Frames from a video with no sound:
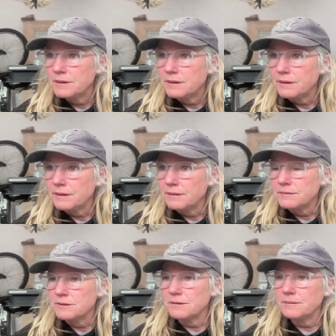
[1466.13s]

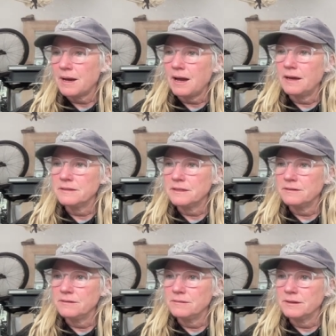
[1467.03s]
So I'd say
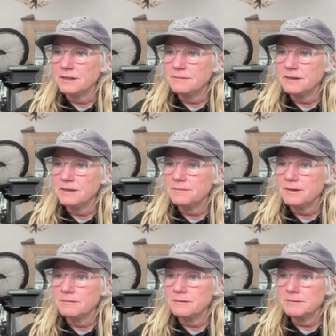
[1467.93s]
no, we're going to be
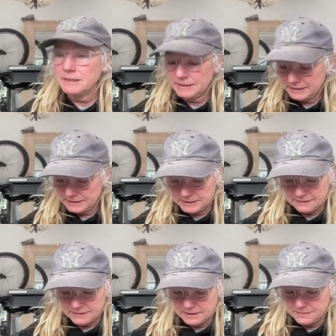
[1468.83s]
probably like
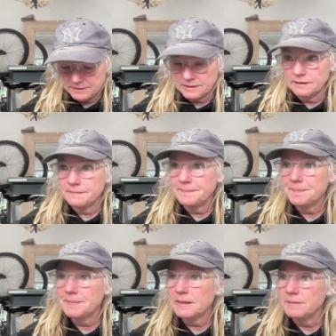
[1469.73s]
70%
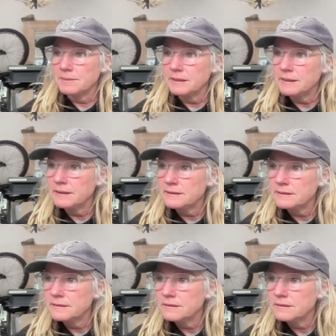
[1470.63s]
complete.